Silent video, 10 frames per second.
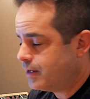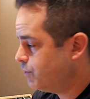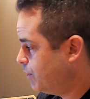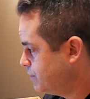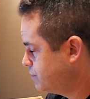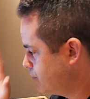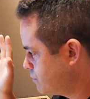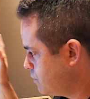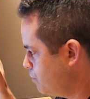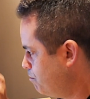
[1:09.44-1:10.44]
anyway, so
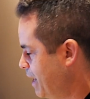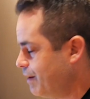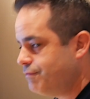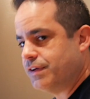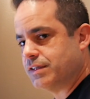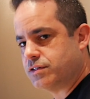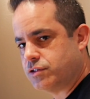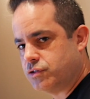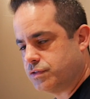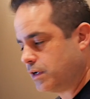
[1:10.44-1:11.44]
there's no benefit to
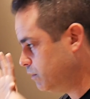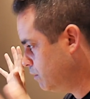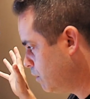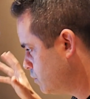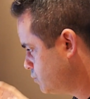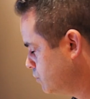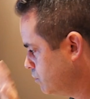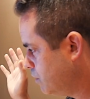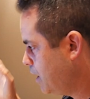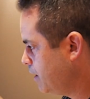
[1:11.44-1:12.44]
choosing a larger
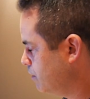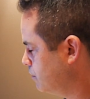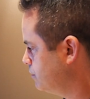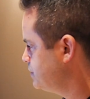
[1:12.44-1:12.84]
or higher